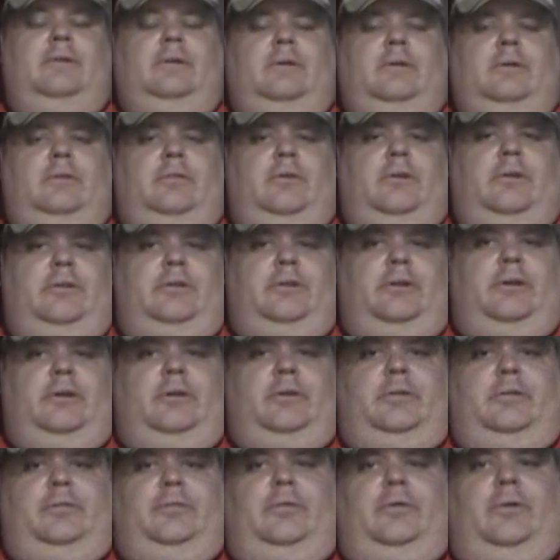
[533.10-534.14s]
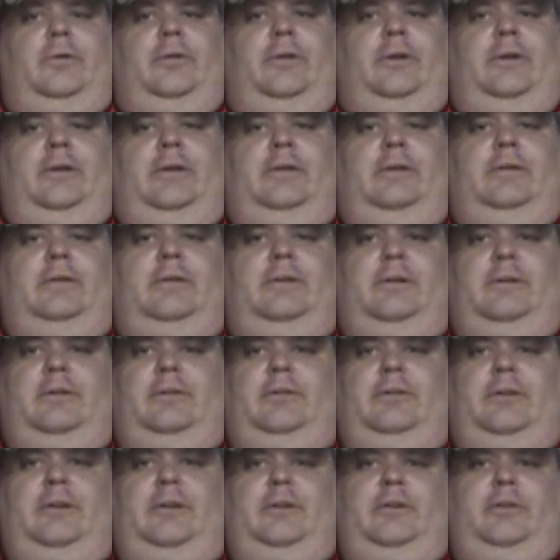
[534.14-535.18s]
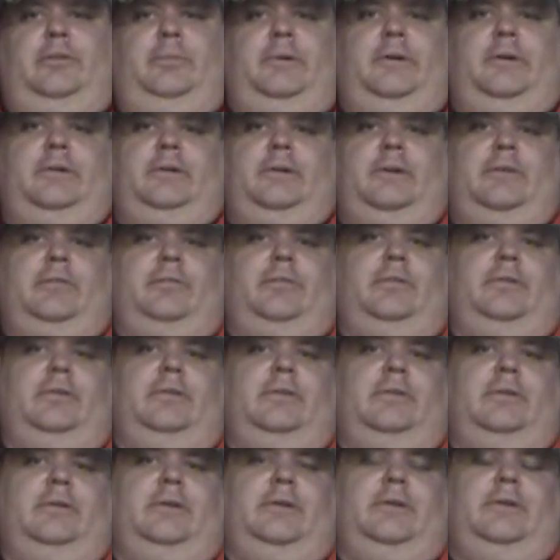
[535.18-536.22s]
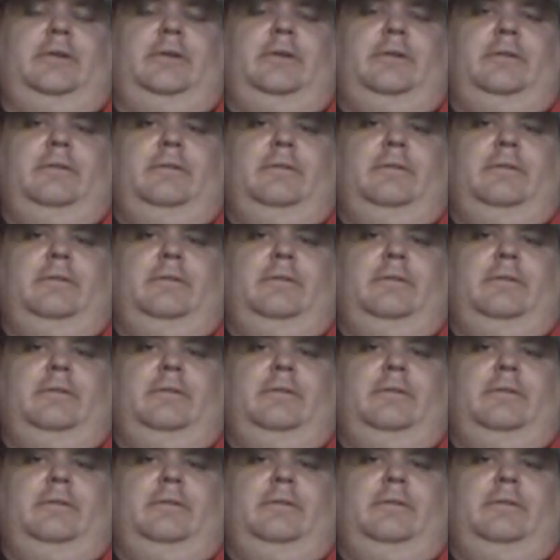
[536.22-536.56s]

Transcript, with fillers: For Tyler Toffoli, I'm going to say this pick definitely